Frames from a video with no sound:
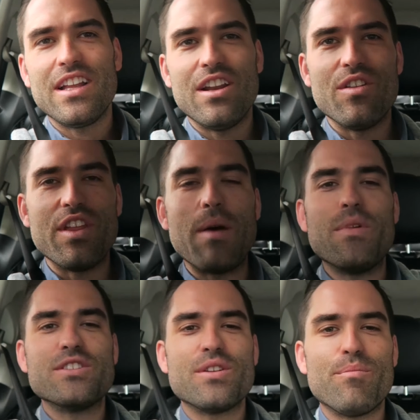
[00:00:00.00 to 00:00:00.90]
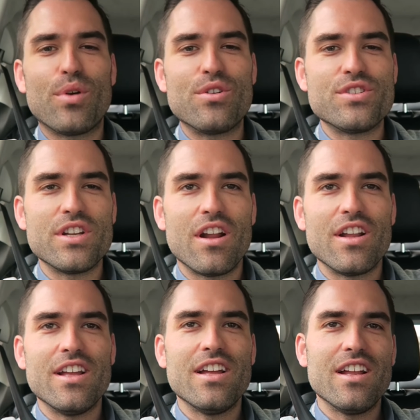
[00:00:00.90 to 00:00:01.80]
you know them as a person
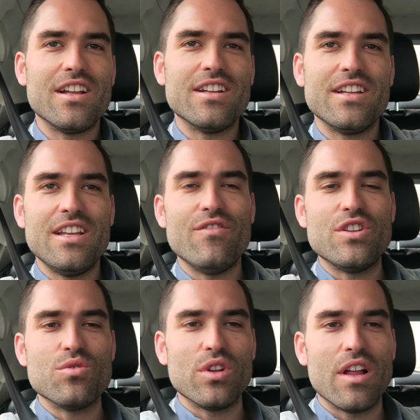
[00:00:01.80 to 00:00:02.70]
on, on an individual